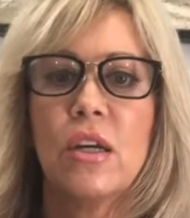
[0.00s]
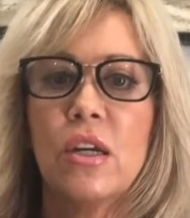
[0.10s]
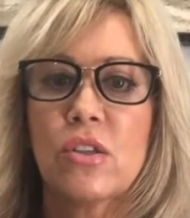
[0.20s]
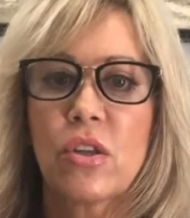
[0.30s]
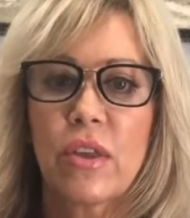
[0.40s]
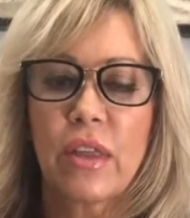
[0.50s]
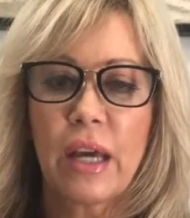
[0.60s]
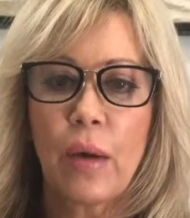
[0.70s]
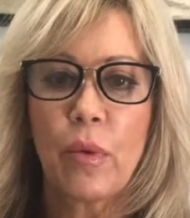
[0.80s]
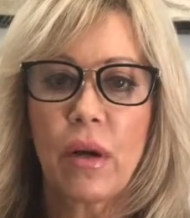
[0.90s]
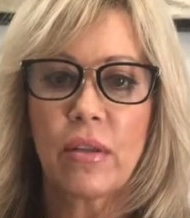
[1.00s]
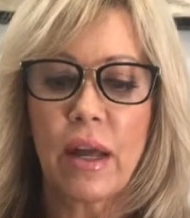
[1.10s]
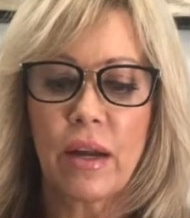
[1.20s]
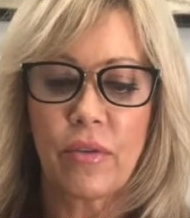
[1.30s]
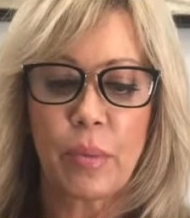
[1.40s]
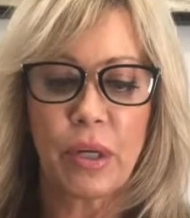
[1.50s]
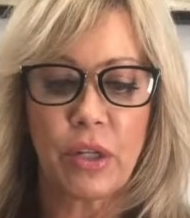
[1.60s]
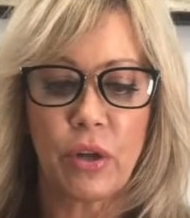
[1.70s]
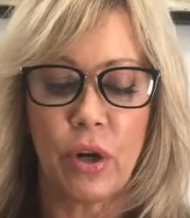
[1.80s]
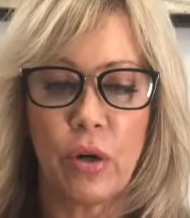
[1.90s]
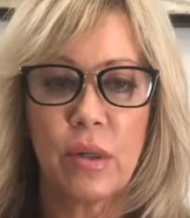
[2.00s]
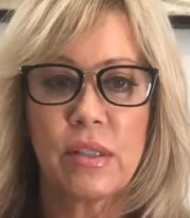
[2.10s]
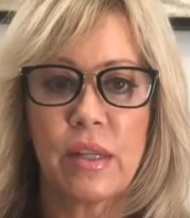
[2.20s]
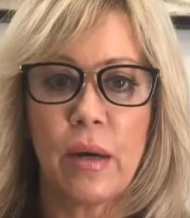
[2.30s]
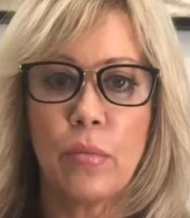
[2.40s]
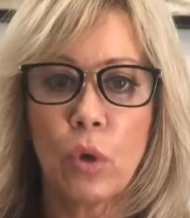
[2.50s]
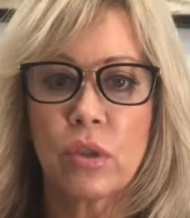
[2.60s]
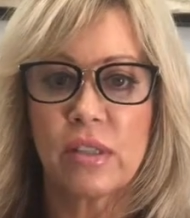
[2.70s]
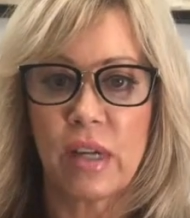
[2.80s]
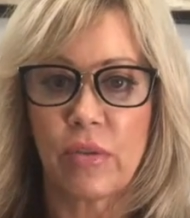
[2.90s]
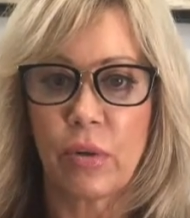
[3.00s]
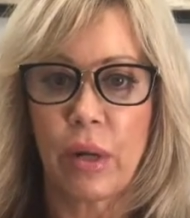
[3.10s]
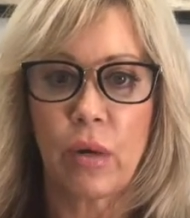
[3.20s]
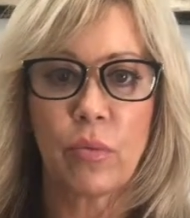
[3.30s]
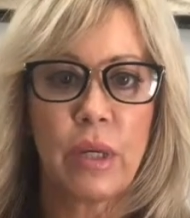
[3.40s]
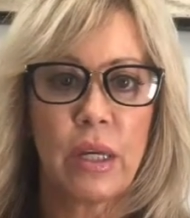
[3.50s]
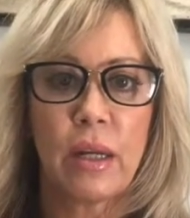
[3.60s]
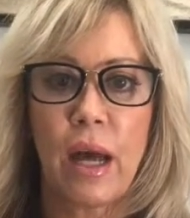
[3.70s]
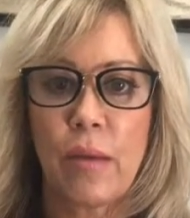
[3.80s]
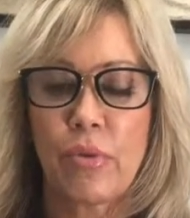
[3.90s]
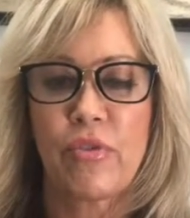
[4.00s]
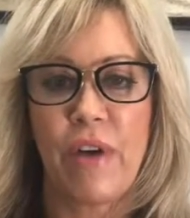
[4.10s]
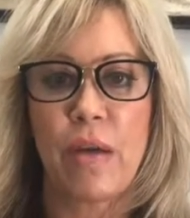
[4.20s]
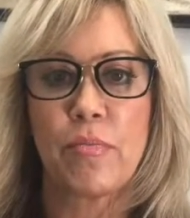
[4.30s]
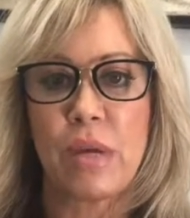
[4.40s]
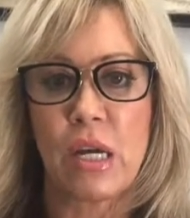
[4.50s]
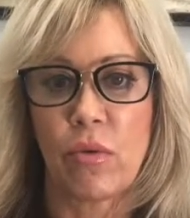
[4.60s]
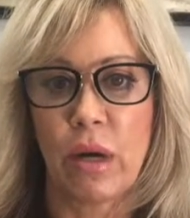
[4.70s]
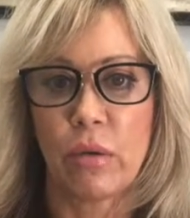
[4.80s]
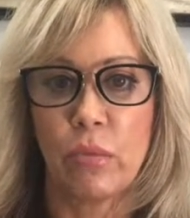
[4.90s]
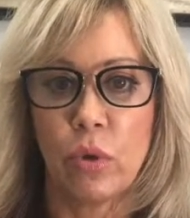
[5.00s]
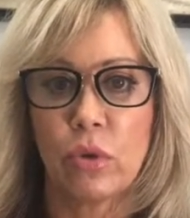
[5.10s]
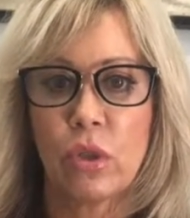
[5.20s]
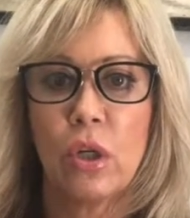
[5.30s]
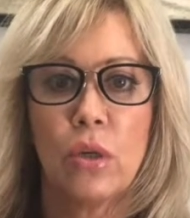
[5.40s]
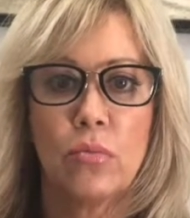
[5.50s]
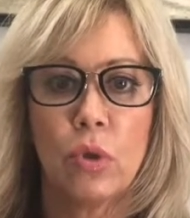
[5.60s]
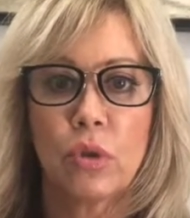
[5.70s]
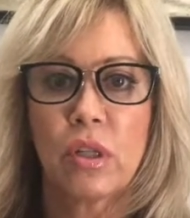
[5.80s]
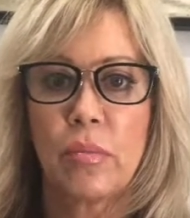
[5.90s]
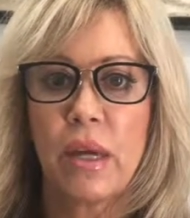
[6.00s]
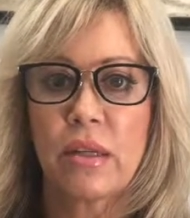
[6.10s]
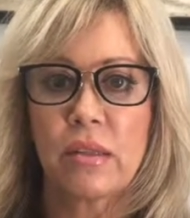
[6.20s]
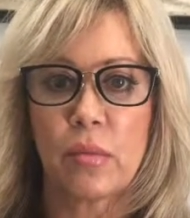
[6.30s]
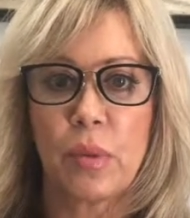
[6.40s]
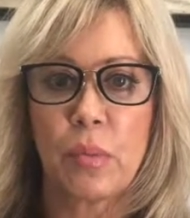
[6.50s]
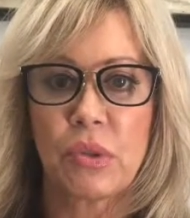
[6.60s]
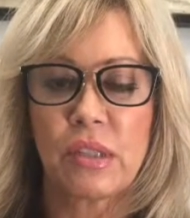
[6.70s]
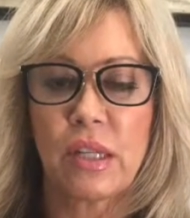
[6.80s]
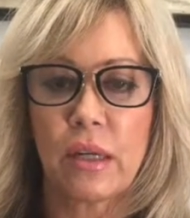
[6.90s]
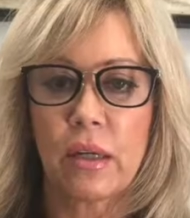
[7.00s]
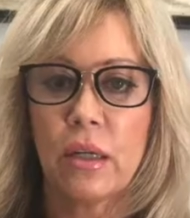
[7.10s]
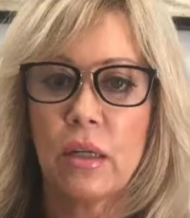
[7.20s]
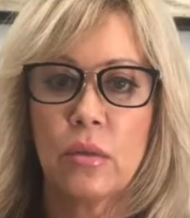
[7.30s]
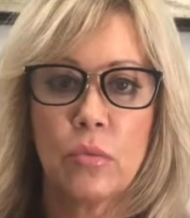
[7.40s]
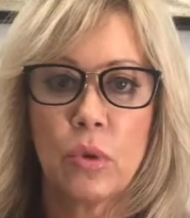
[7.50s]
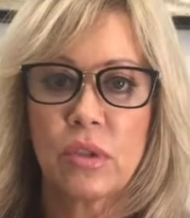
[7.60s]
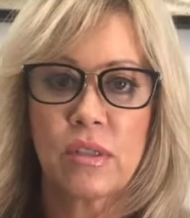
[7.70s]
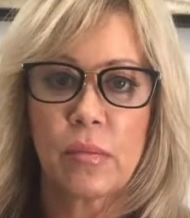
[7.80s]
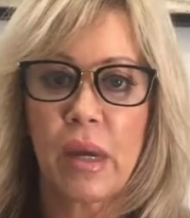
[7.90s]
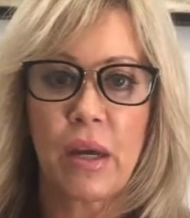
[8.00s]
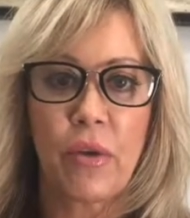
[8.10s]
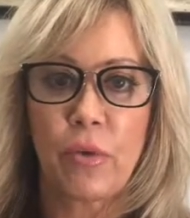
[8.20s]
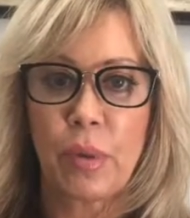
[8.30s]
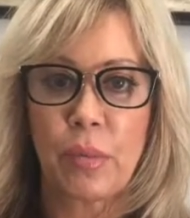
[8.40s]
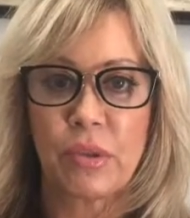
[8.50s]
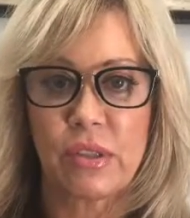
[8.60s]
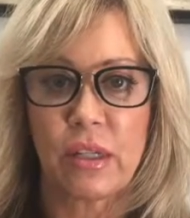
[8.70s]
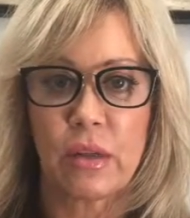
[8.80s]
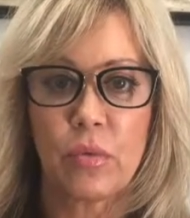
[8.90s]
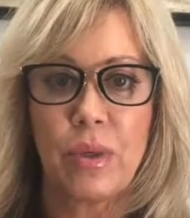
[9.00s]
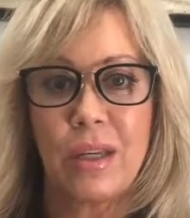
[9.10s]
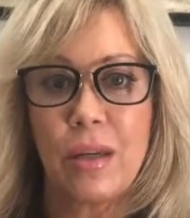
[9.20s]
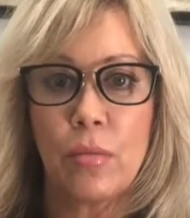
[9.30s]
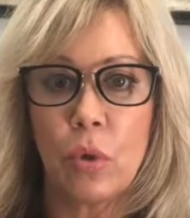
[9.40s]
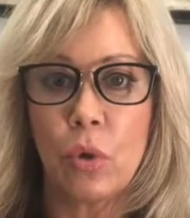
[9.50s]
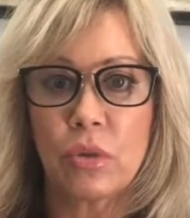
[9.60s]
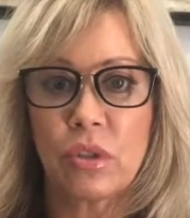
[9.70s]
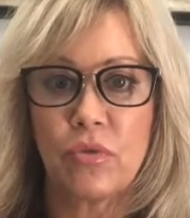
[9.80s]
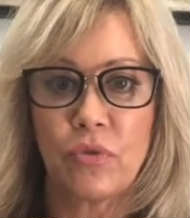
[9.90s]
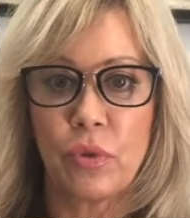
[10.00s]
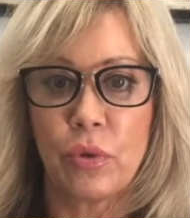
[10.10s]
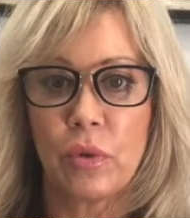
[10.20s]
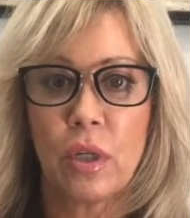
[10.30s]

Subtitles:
So the thing I want to let everybody know is that mold is everywhere. We cannot prevent being around mold. Mold can make some people sick. Mold doesn't make other people sick. We eat mold in food.